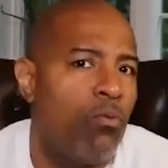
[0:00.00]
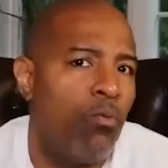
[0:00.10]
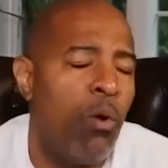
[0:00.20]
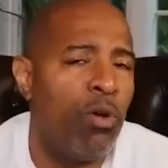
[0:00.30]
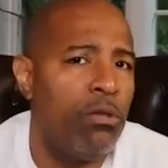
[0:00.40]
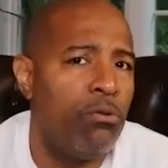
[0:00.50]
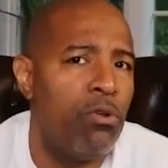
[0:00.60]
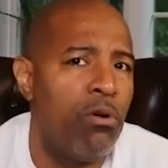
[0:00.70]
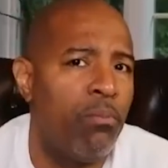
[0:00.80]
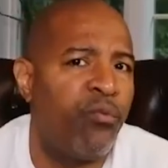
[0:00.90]
what were you
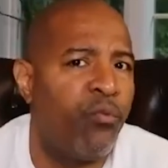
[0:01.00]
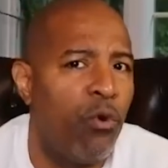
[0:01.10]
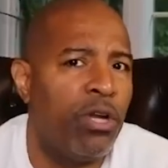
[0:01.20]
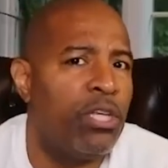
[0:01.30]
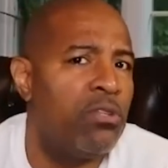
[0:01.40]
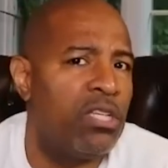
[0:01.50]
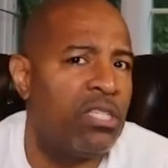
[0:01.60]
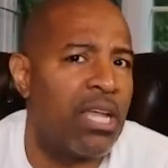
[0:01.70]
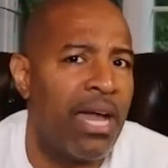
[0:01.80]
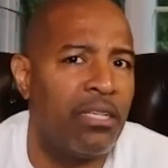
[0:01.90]
doing before you
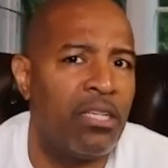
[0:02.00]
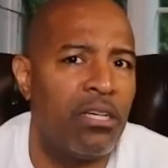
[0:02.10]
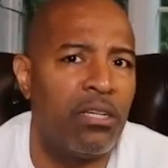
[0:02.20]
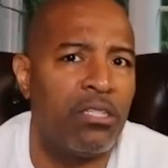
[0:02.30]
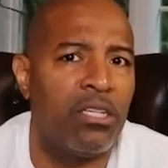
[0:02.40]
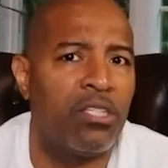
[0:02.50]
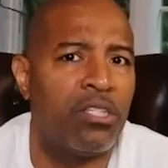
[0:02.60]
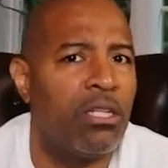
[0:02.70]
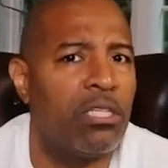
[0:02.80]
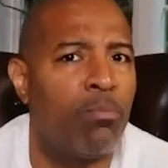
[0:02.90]
decided to, to
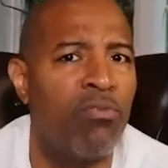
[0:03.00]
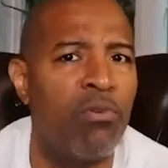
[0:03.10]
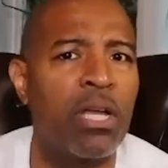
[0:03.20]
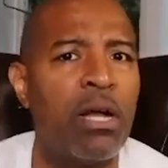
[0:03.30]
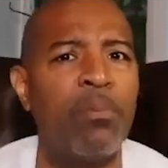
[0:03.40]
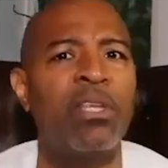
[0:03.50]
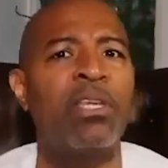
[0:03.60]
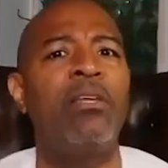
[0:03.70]
start this brewing company?